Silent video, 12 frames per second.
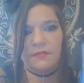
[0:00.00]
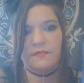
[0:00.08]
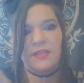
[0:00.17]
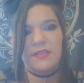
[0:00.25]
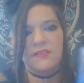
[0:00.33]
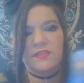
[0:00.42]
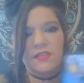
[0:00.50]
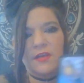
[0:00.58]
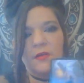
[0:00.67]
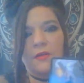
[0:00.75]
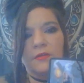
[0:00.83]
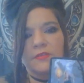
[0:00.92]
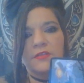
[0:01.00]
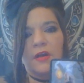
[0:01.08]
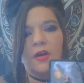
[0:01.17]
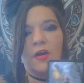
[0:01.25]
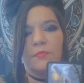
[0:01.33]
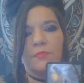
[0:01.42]
This card,
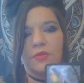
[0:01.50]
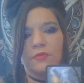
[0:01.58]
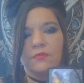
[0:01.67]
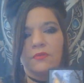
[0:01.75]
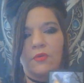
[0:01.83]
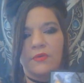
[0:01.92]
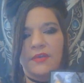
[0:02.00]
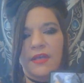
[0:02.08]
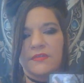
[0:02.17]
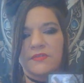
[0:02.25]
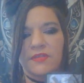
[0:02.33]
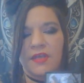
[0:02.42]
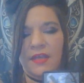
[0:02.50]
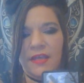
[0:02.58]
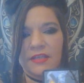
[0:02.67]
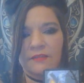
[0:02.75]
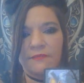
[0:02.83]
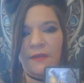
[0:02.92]
our Moon Goddess,
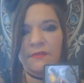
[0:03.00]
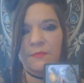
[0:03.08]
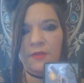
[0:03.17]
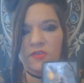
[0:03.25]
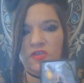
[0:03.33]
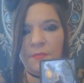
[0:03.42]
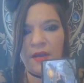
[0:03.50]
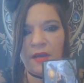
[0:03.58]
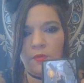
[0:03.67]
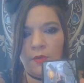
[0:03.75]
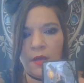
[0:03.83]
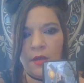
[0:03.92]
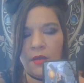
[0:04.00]
is very much about